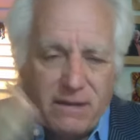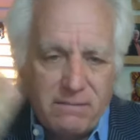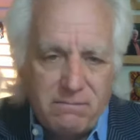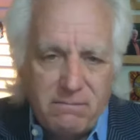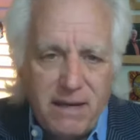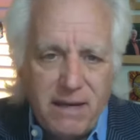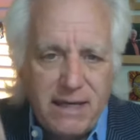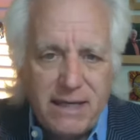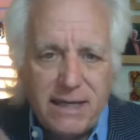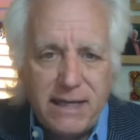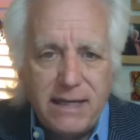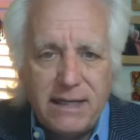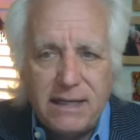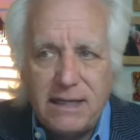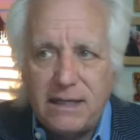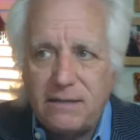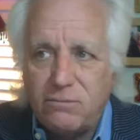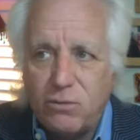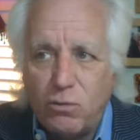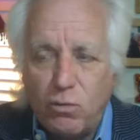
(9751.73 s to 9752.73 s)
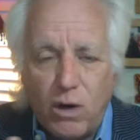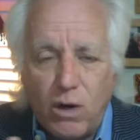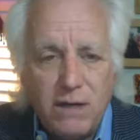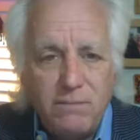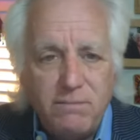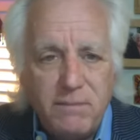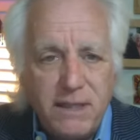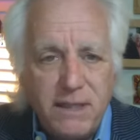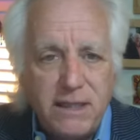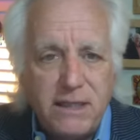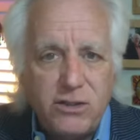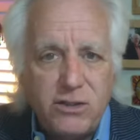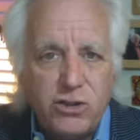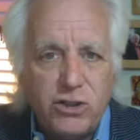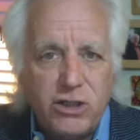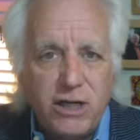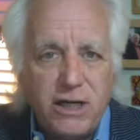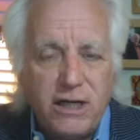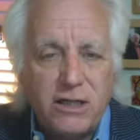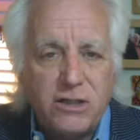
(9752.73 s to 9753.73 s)
making it up, 1 million
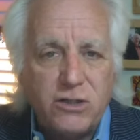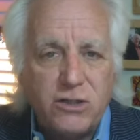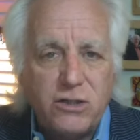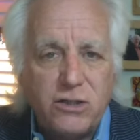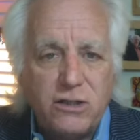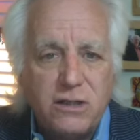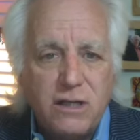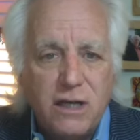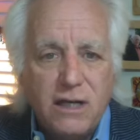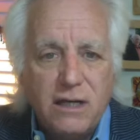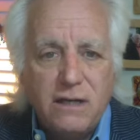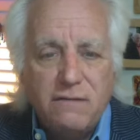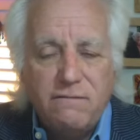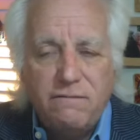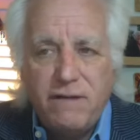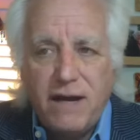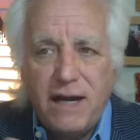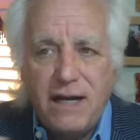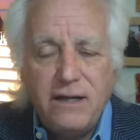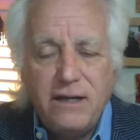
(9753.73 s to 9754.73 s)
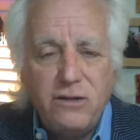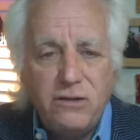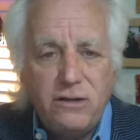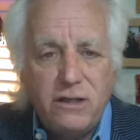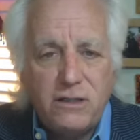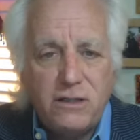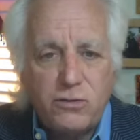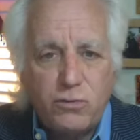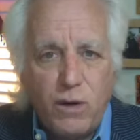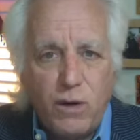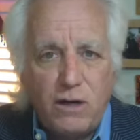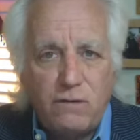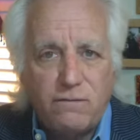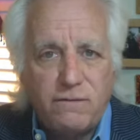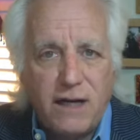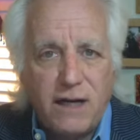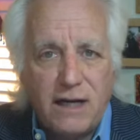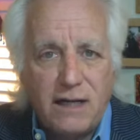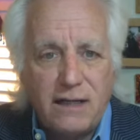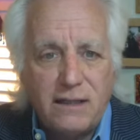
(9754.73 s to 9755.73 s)
shares valued at
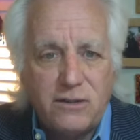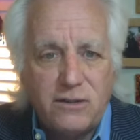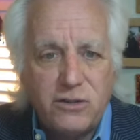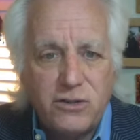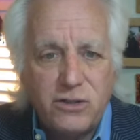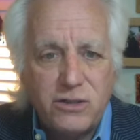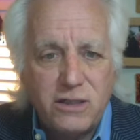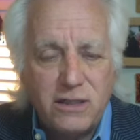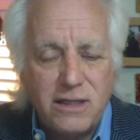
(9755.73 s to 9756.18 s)
$12.